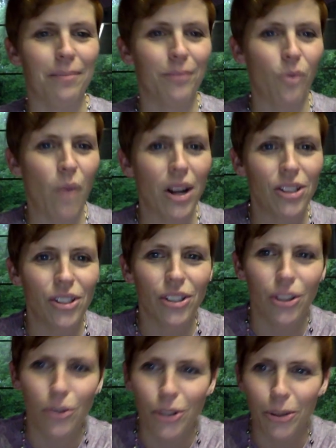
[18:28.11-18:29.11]
watched
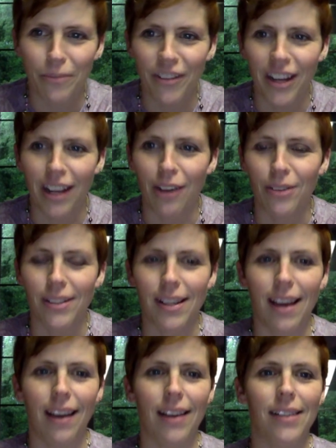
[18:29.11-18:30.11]
YouTube videos,
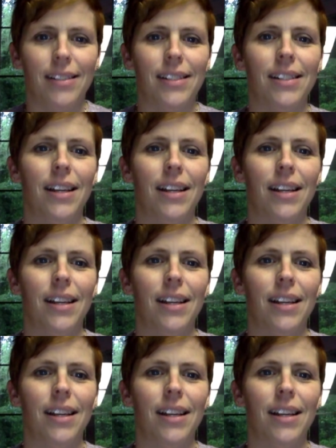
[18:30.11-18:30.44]
and